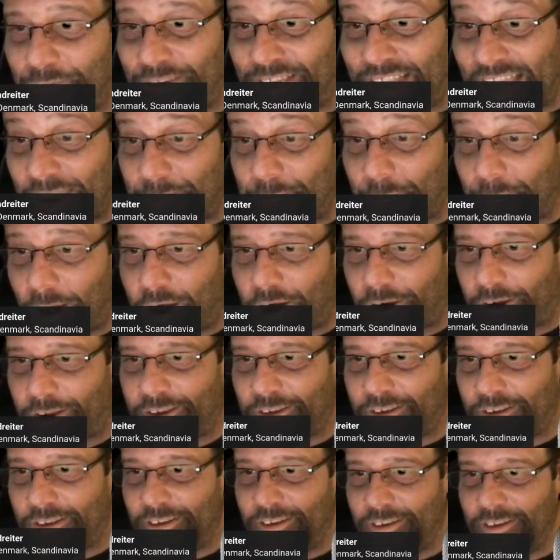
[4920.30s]
Denmark,
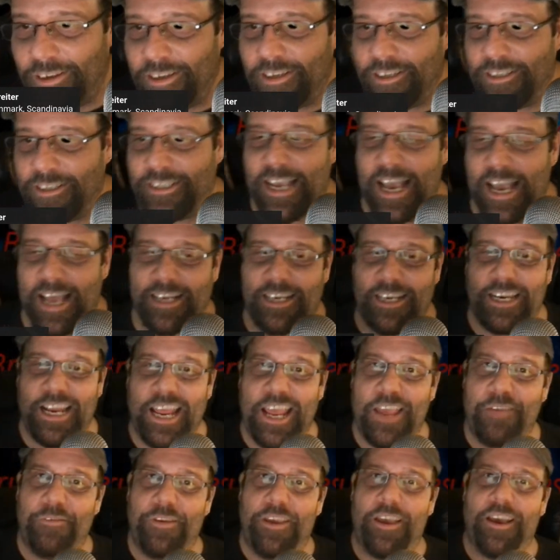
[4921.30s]

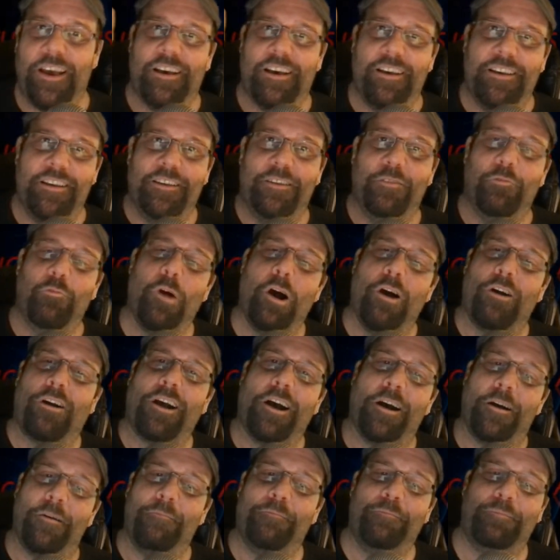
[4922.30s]
Scandinavia.
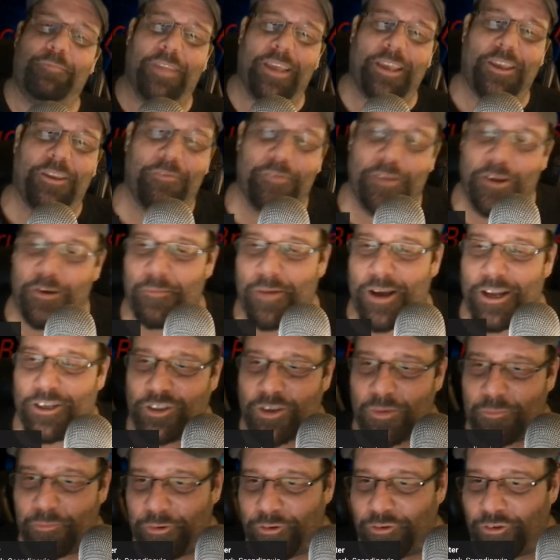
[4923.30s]
Welcome. Thank you very much. I
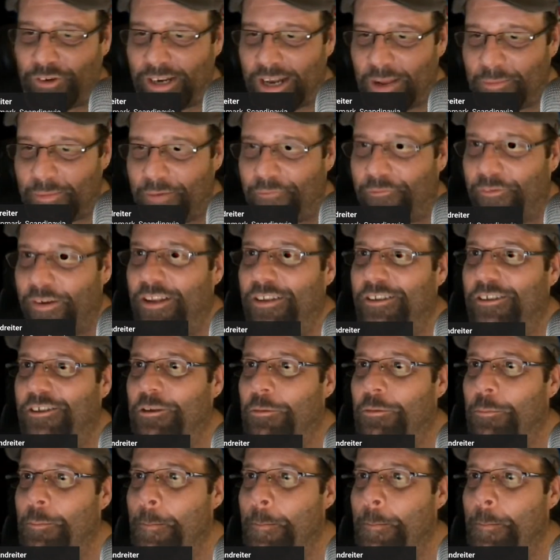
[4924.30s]
appreciate that, my friends.